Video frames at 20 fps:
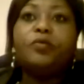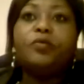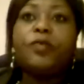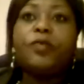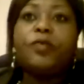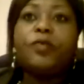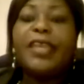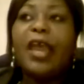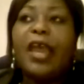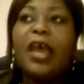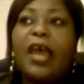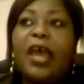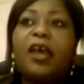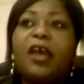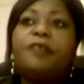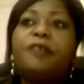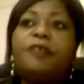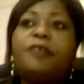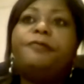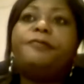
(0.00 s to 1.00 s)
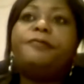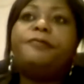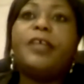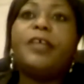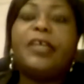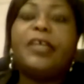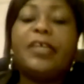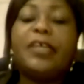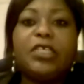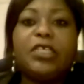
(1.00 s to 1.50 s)
we have
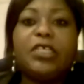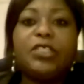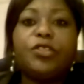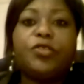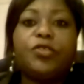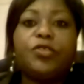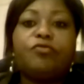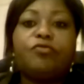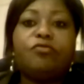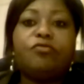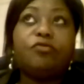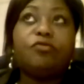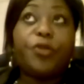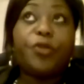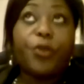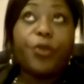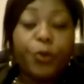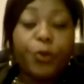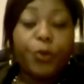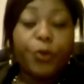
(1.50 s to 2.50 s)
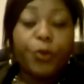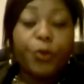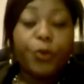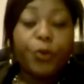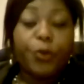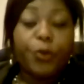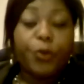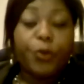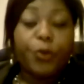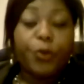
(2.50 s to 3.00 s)
three
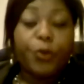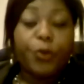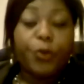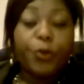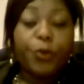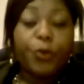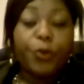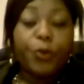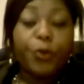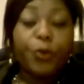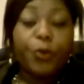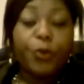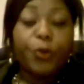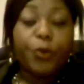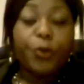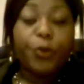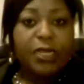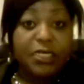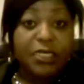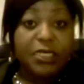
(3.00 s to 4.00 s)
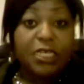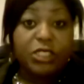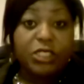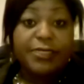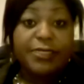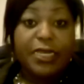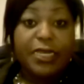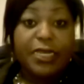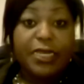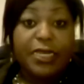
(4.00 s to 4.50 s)

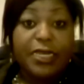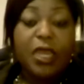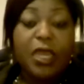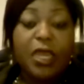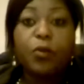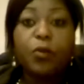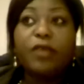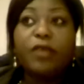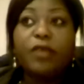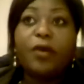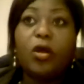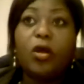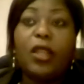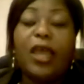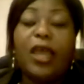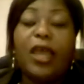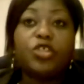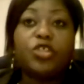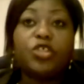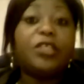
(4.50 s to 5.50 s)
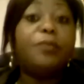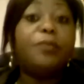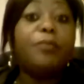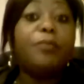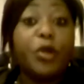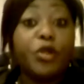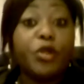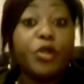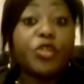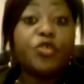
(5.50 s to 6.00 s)
designated city, and we've all
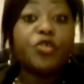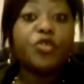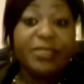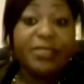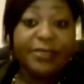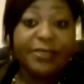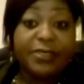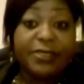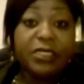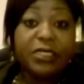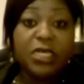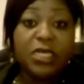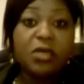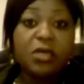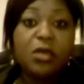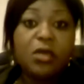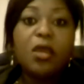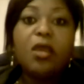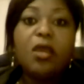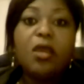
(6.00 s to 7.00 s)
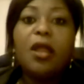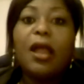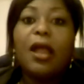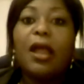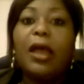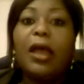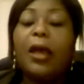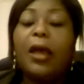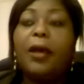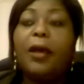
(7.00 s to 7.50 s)
actually merged recently.
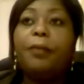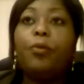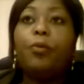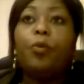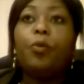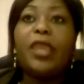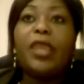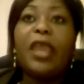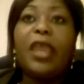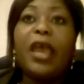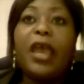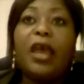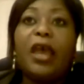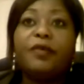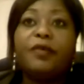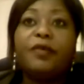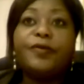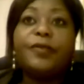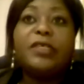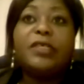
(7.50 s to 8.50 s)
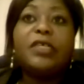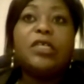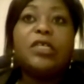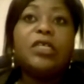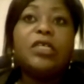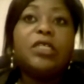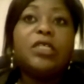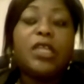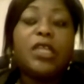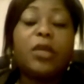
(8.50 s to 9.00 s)

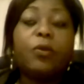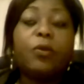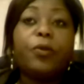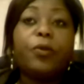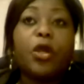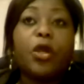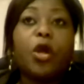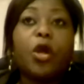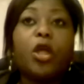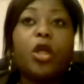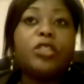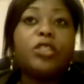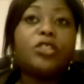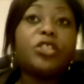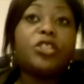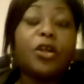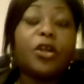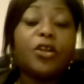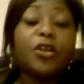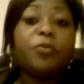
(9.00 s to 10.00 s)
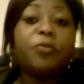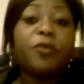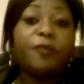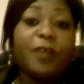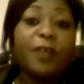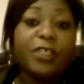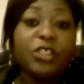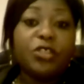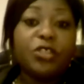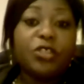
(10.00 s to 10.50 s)
We're called chartered
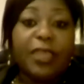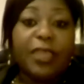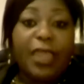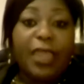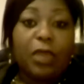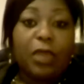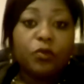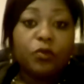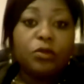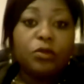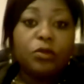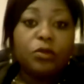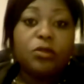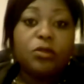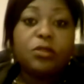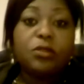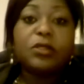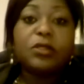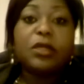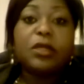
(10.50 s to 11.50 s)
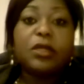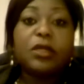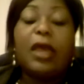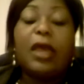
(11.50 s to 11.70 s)
professional accountants,